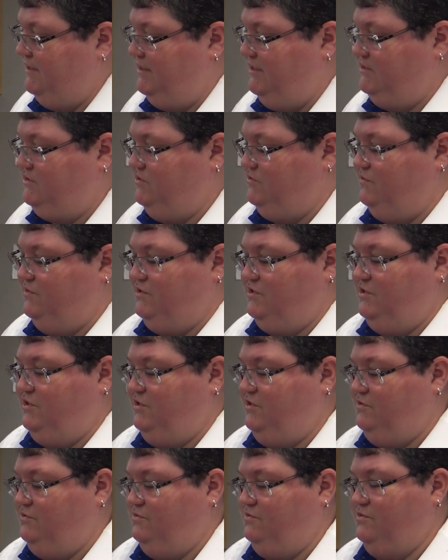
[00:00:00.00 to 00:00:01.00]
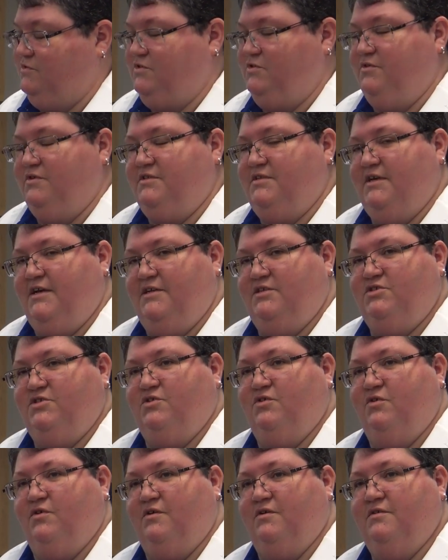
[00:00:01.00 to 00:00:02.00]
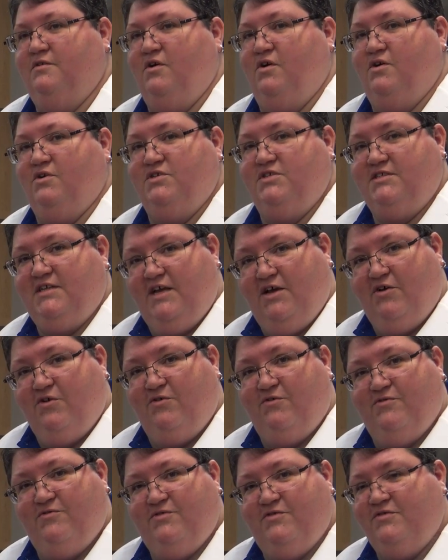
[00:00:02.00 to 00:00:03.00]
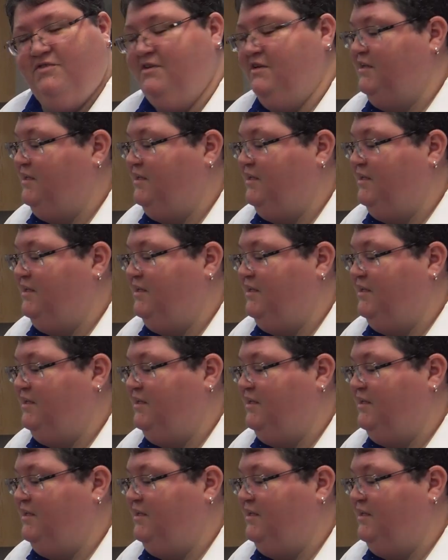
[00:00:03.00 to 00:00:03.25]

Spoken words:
it's going to use to attach to our cells